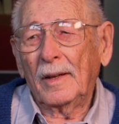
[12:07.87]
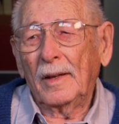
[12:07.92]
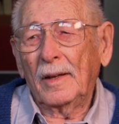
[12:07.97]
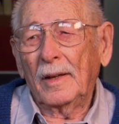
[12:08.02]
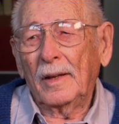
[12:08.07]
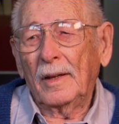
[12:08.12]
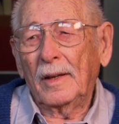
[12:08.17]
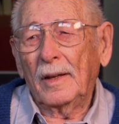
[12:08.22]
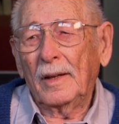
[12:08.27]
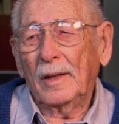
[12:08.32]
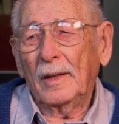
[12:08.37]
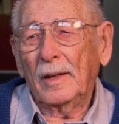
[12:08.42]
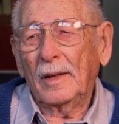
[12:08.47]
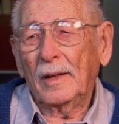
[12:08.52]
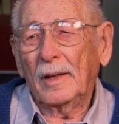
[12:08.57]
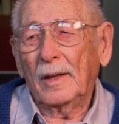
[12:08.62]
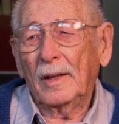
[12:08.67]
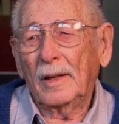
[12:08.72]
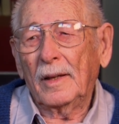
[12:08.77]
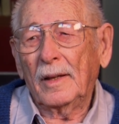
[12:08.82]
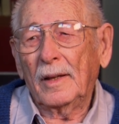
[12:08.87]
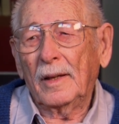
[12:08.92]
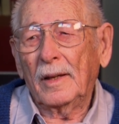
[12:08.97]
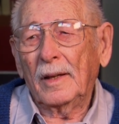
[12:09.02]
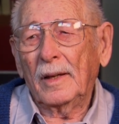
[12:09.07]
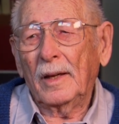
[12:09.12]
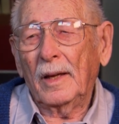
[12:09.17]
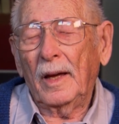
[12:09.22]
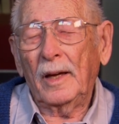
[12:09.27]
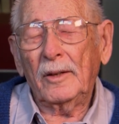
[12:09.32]
You stopped in
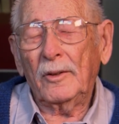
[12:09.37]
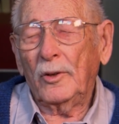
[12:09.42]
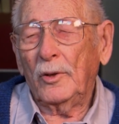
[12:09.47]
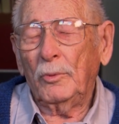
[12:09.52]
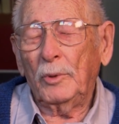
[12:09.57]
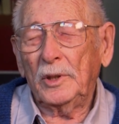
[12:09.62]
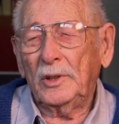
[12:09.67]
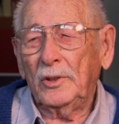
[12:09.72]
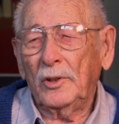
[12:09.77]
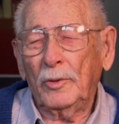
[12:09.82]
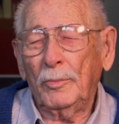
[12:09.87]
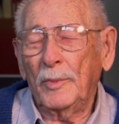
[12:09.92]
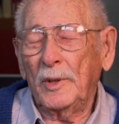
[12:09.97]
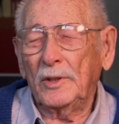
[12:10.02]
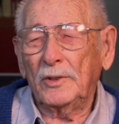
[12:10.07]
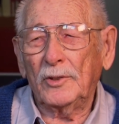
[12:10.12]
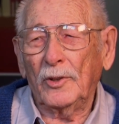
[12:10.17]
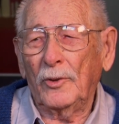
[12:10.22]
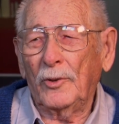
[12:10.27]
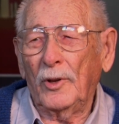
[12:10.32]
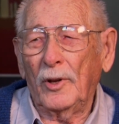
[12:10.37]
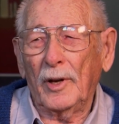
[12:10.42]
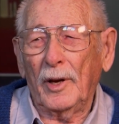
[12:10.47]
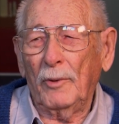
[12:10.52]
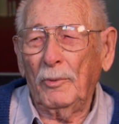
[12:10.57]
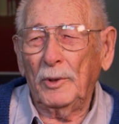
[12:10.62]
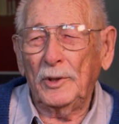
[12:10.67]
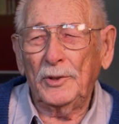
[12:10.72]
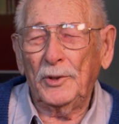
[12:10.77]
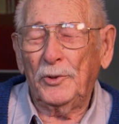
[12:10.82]
Cleveland. I don't know what took me so long.
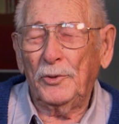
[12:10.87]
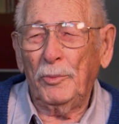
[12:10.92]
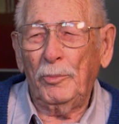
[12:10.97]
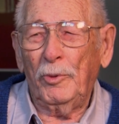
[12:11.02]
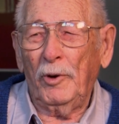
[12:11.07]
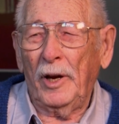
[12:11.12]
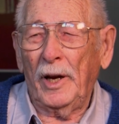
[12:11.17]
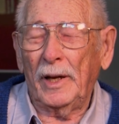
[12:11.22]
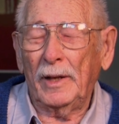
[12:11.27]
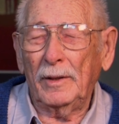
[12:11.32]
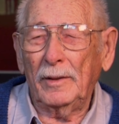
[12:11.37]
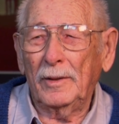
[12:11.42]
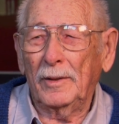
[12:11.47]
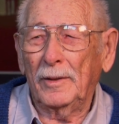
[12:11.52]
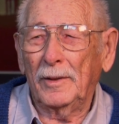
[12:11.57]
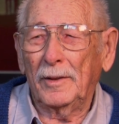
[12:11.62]
I wasn't too bright.